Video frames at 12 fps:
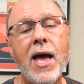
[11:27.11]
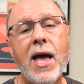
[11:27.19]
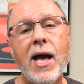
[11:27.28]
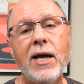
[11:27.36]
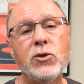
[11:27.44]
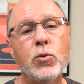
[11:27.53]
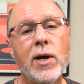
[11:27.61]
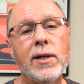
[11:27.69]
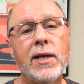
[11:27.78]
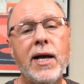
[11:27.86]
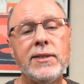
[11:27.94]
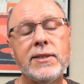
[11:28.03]
as
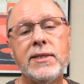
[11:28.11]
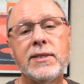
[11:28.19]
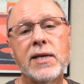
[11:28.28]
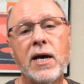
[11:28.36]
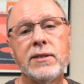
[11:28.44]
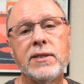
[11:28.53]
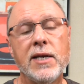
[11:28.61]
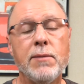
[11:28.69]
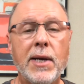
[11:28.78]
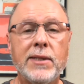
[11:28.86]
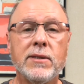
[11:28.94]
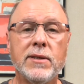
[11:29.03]
well as discussing
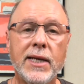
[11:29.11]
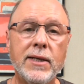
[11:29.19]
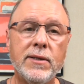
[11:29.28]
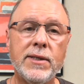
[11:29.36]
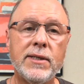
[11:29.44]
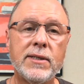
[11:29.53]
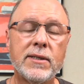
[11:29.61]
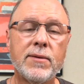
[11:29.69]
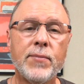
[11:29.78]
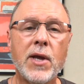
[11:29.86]
mental illness.